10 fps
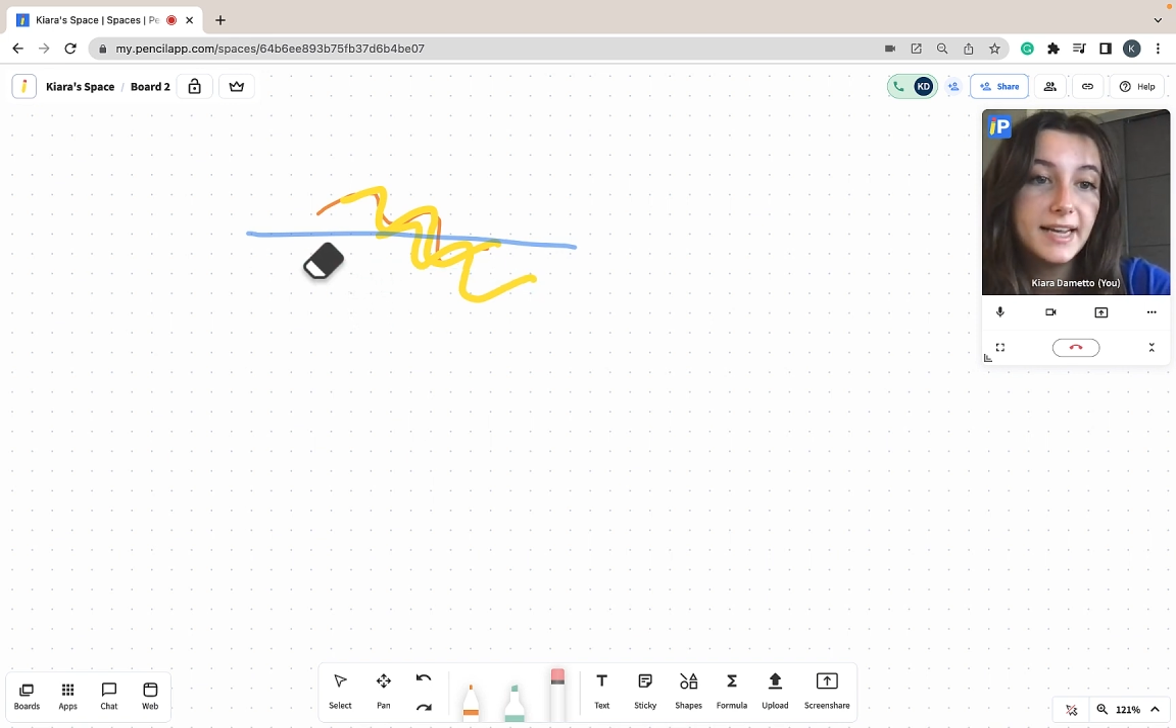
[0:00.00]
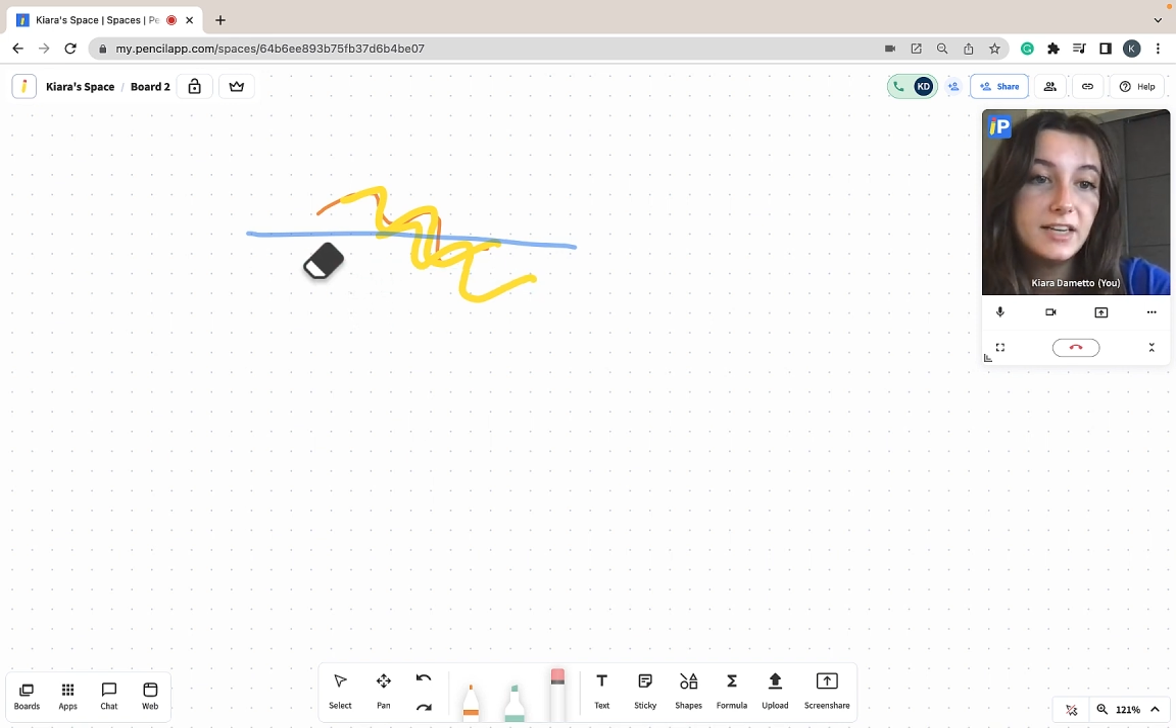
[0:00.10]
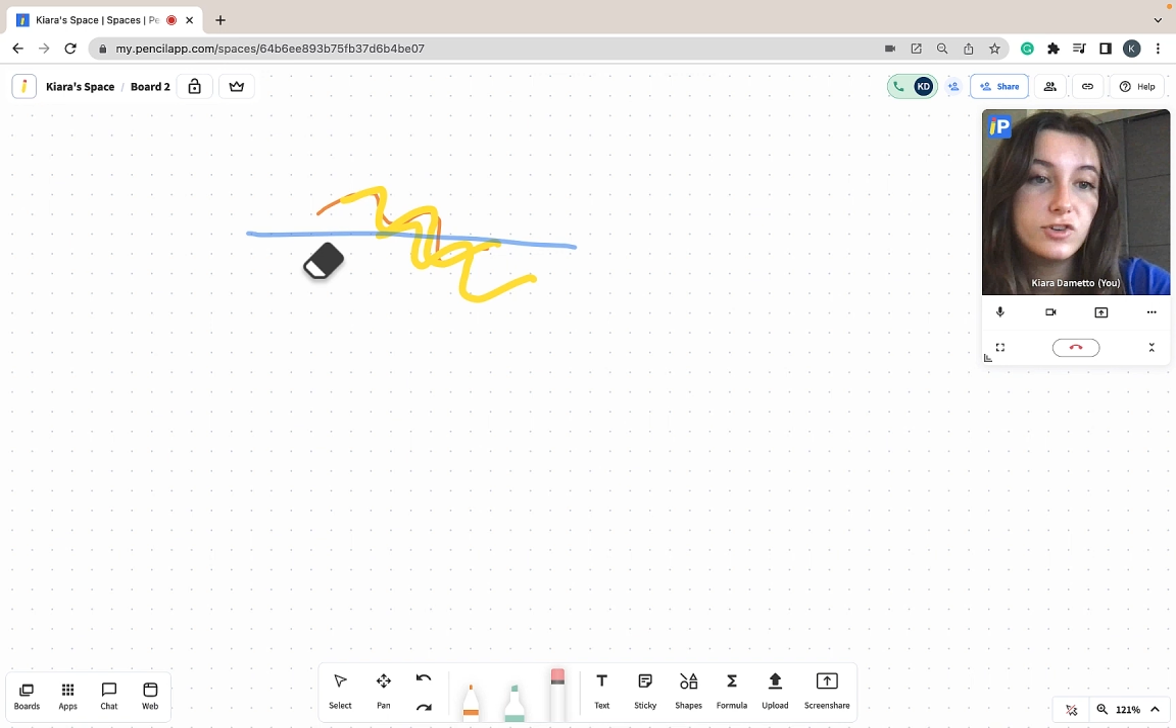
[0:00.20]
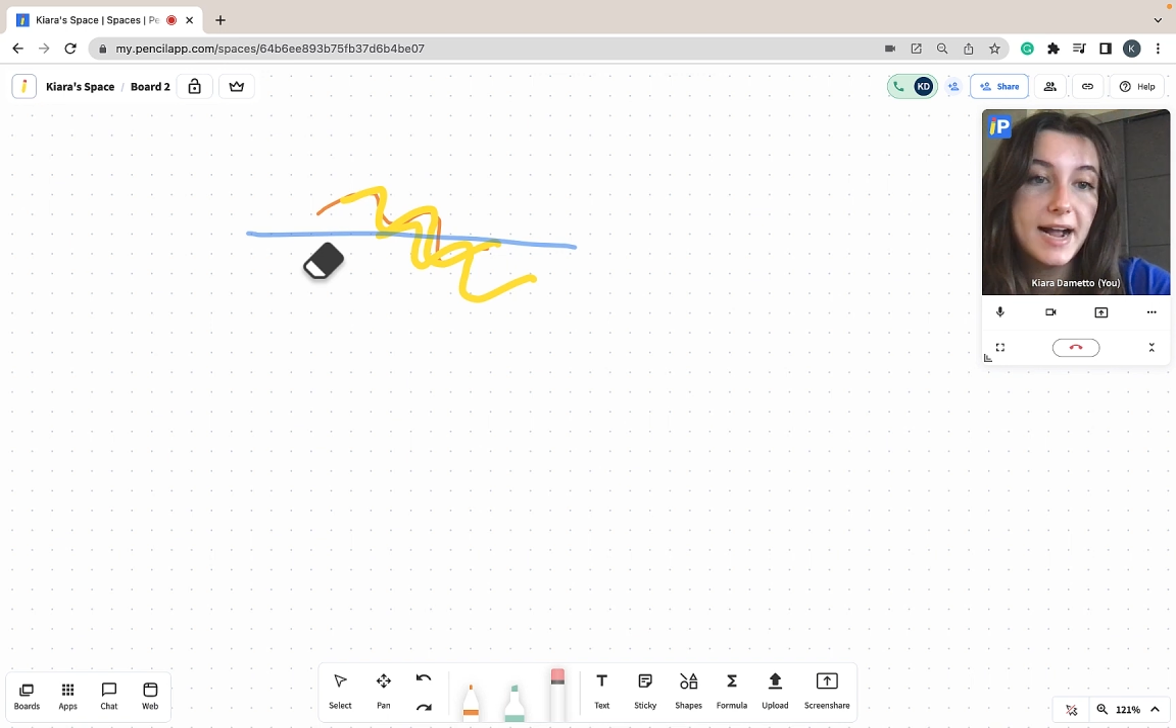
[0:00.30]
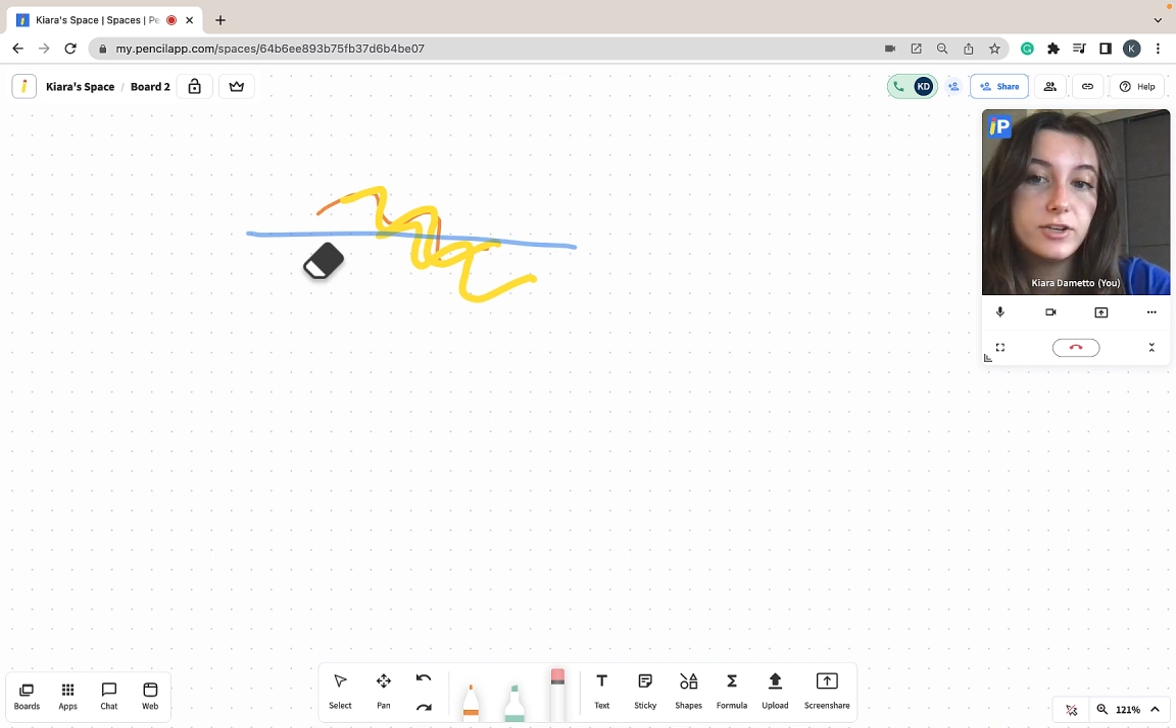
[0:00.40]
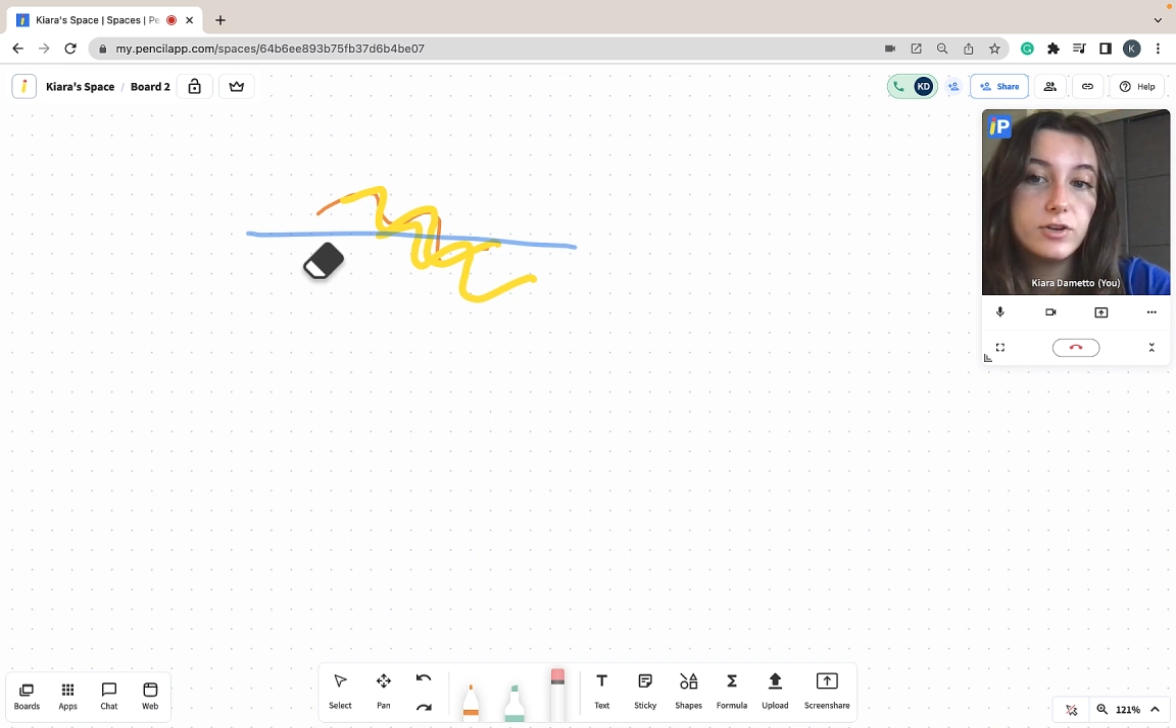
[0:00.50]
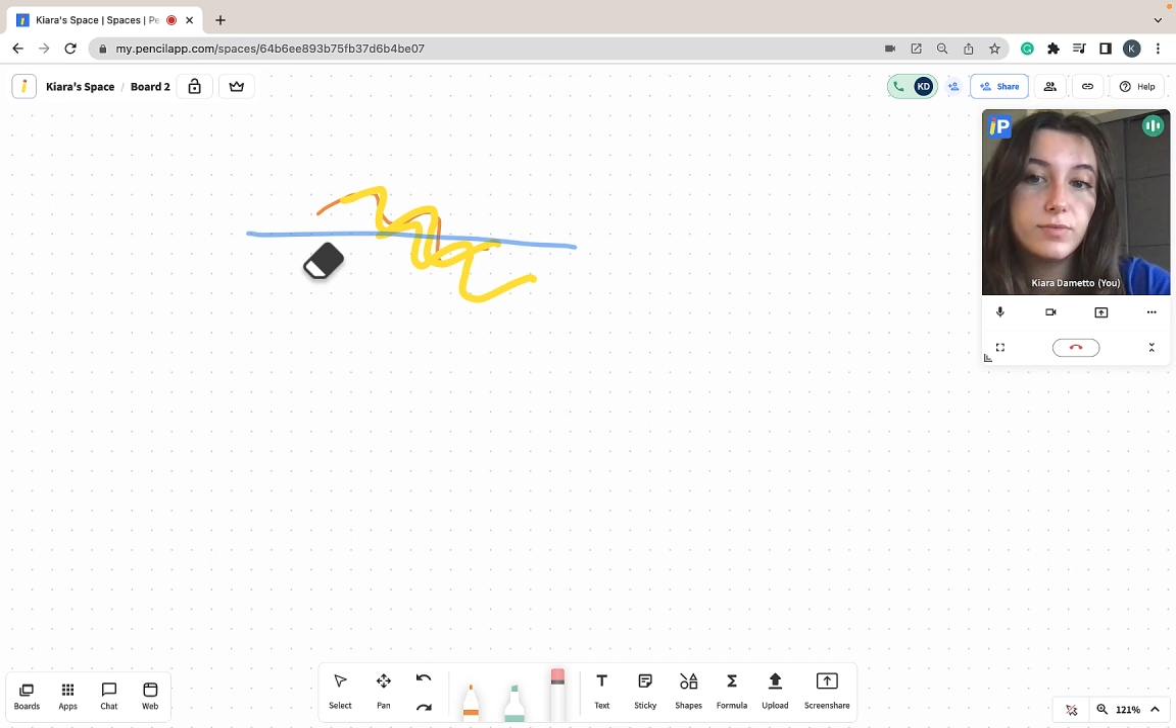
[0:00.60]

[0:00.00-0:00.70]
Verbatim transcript: and drag to